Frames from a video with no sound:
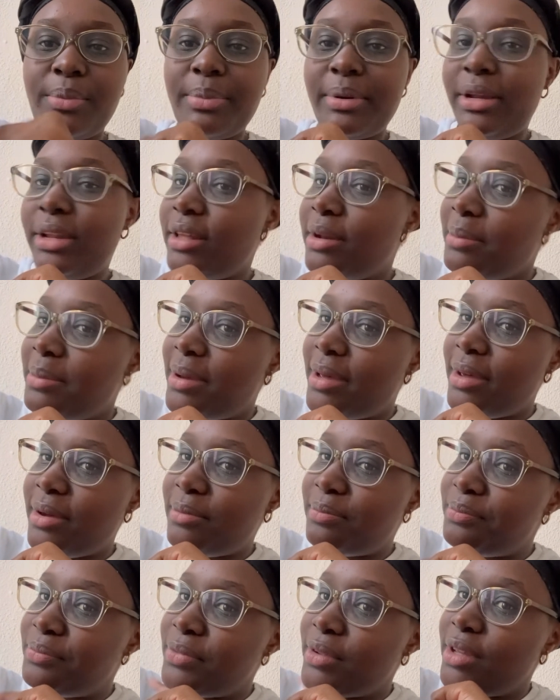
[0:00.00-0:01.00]
a little bit,
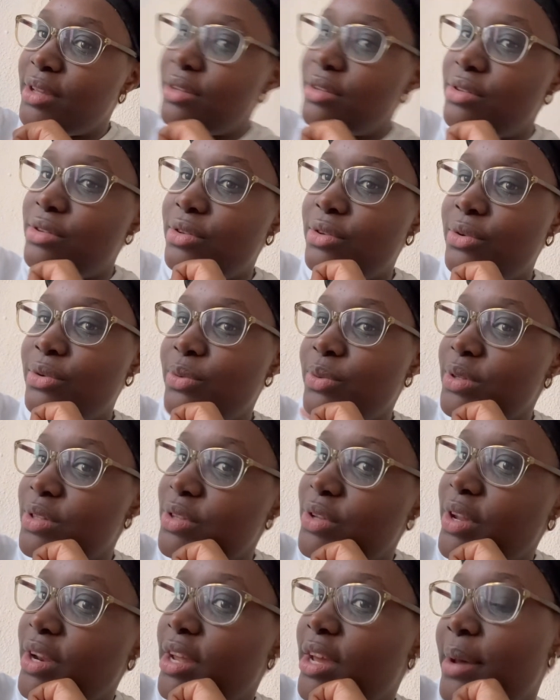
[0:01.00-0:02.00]
so he's
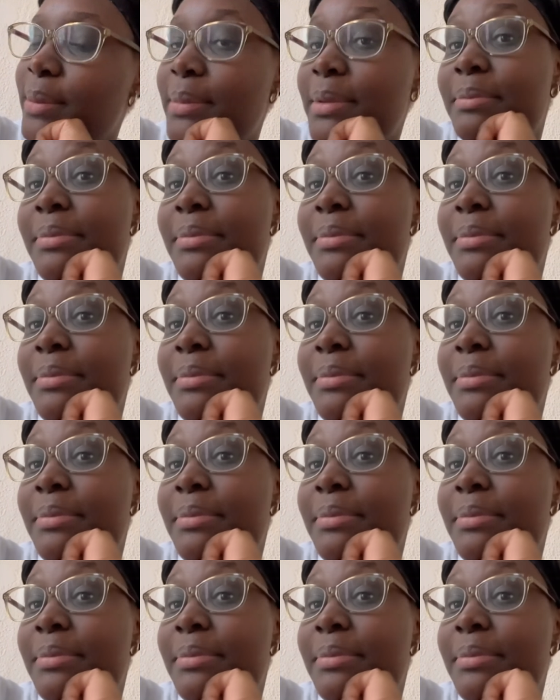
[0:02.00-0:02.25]
gonna come